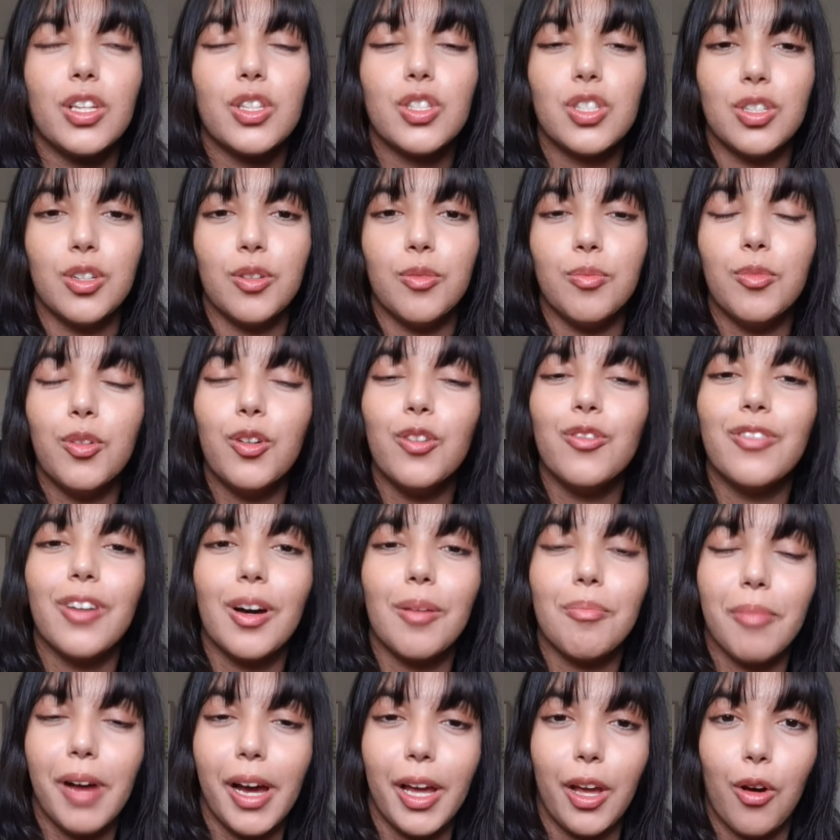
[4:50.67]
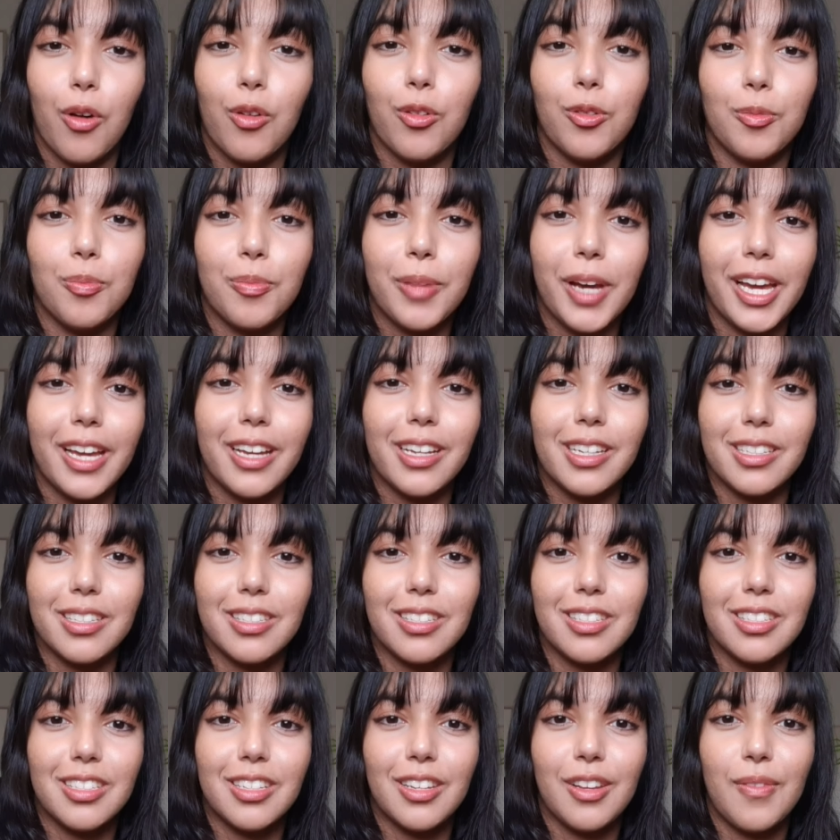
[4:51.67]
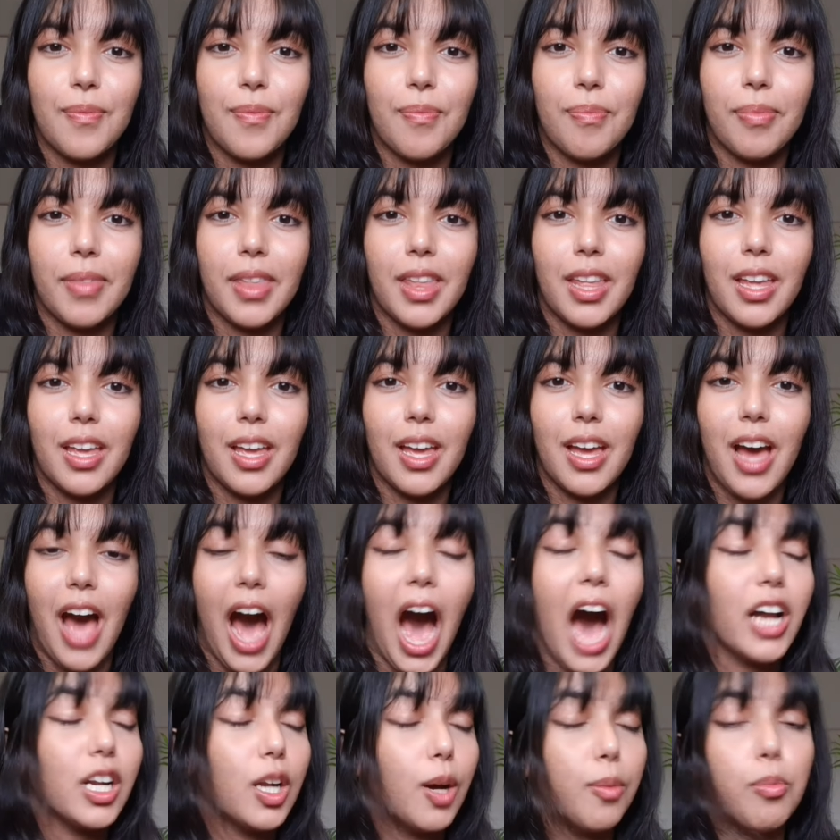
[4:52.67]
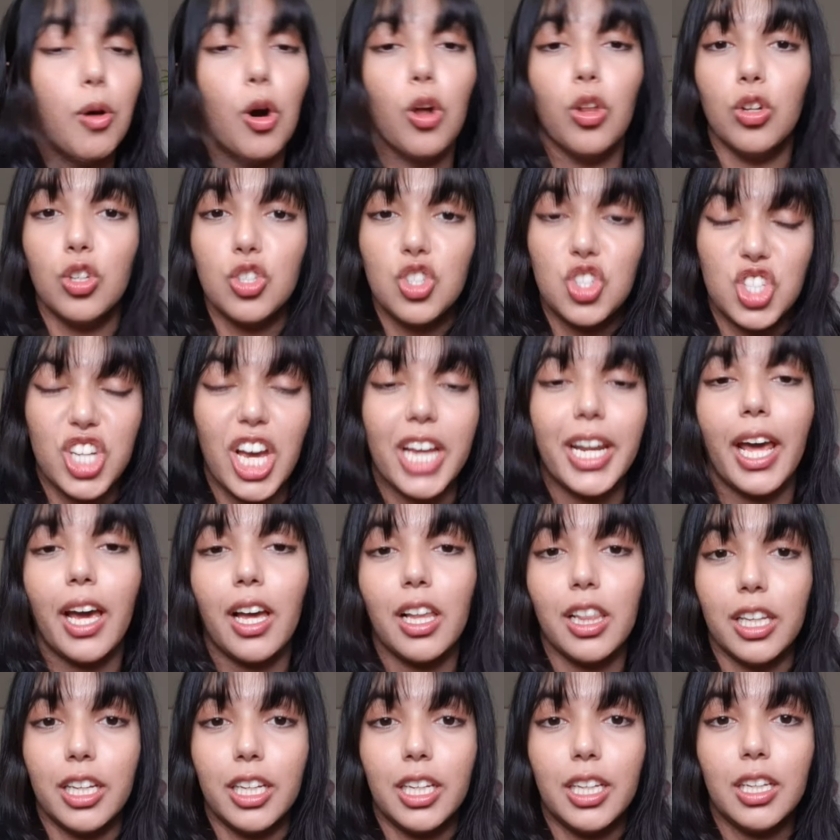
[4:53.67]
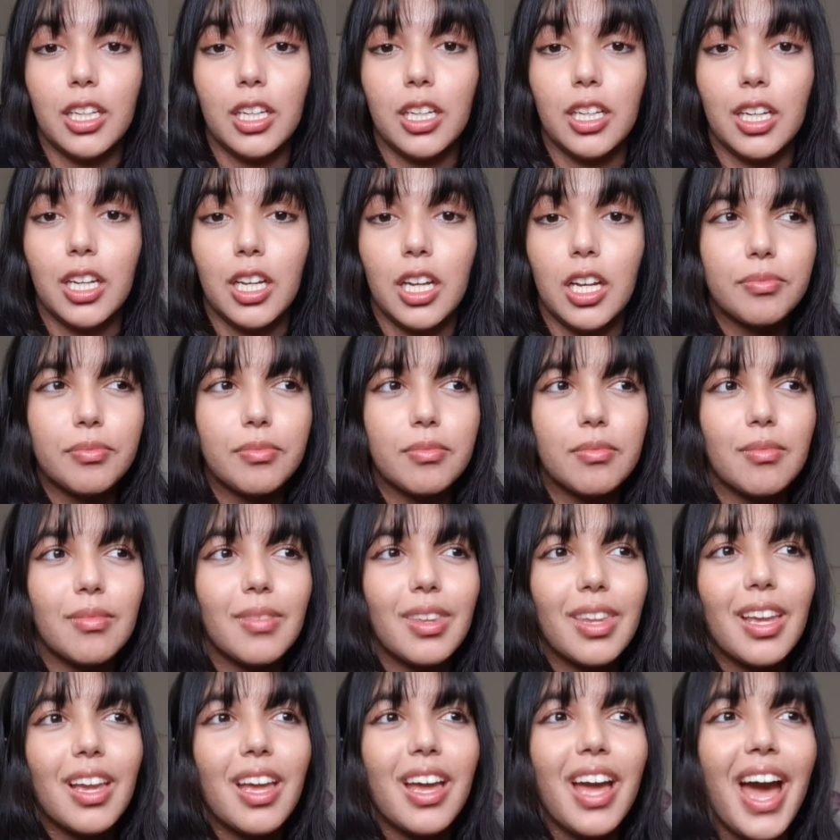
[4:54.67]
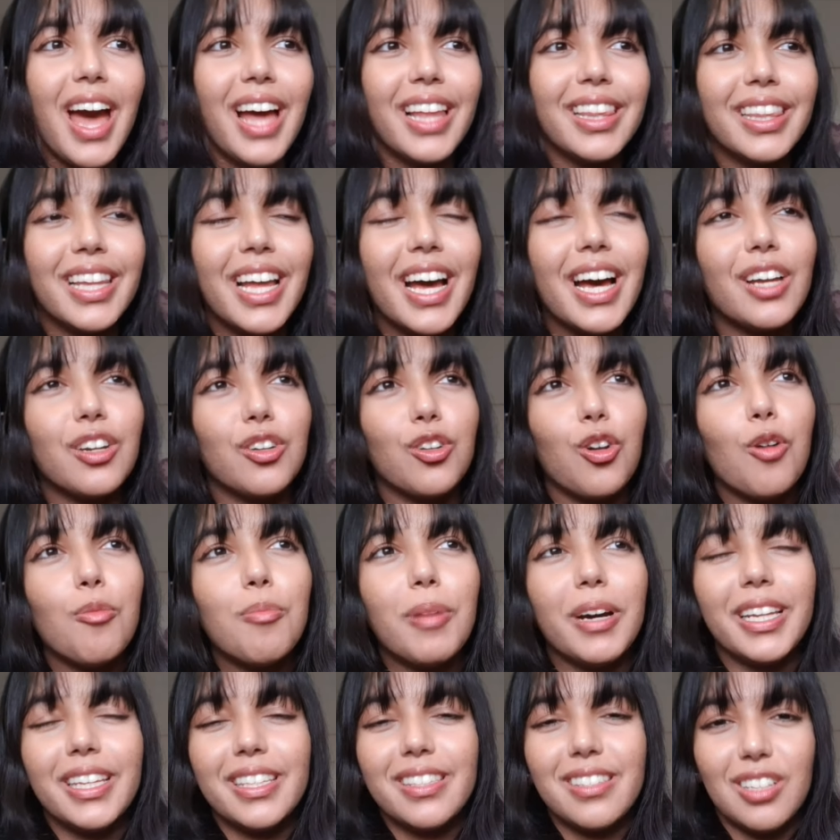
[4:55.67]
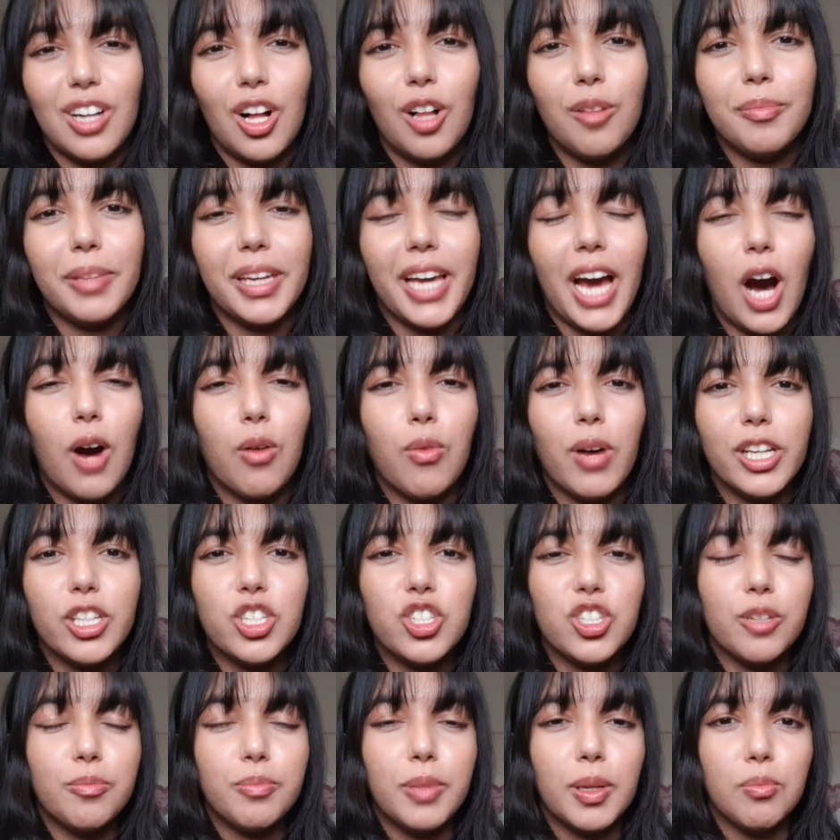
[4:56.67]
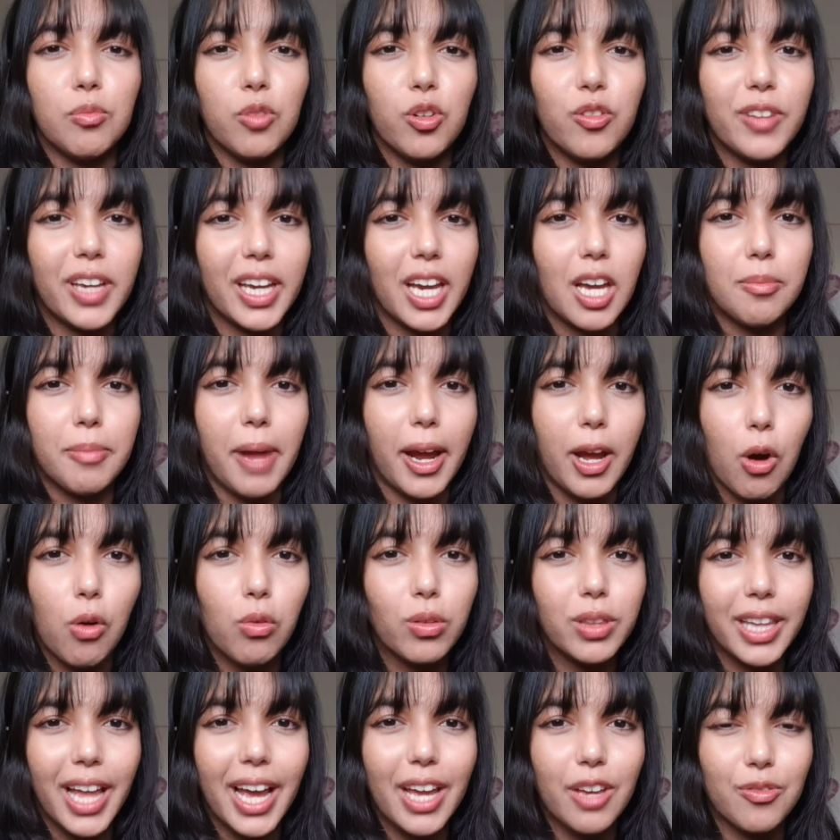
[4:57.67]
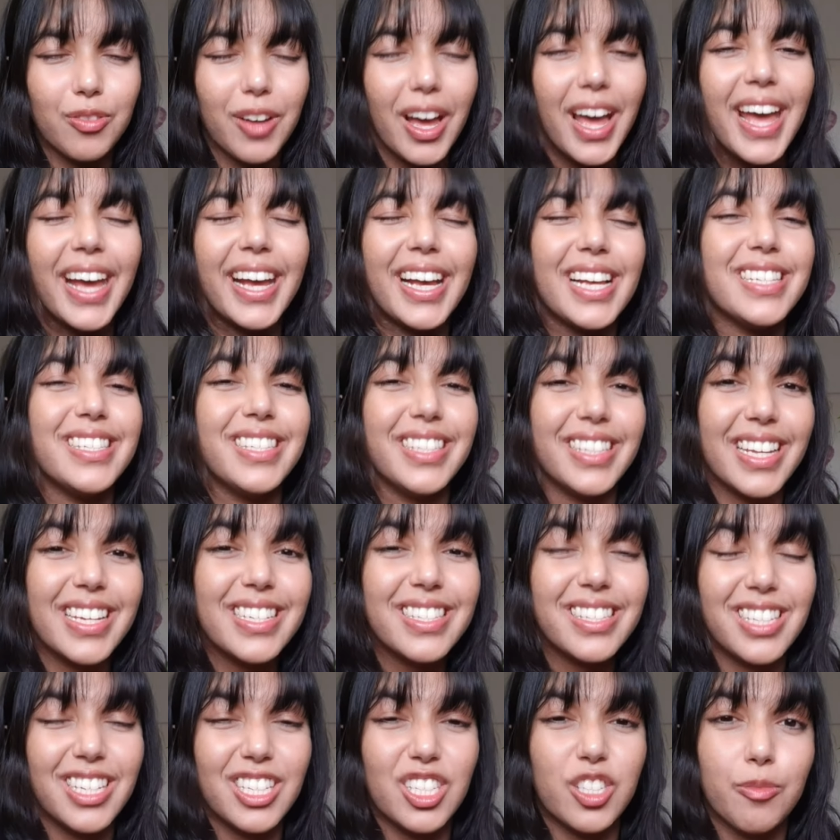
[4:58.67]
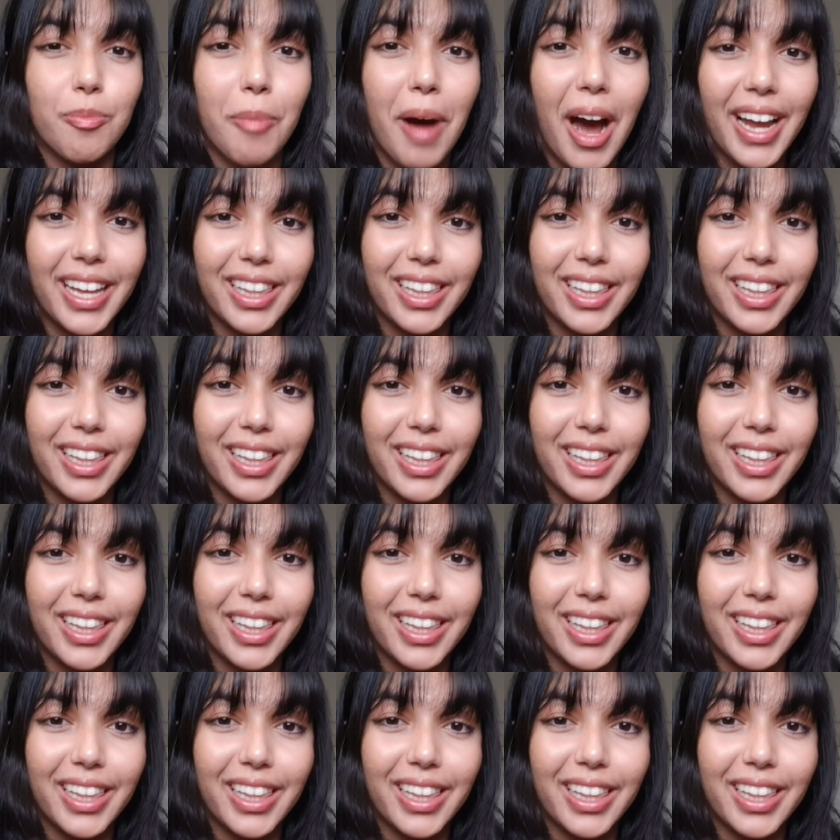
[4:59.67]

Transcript: to move at my own pace unapologetically and let nobody tell me how I should be moving in my own life because this is my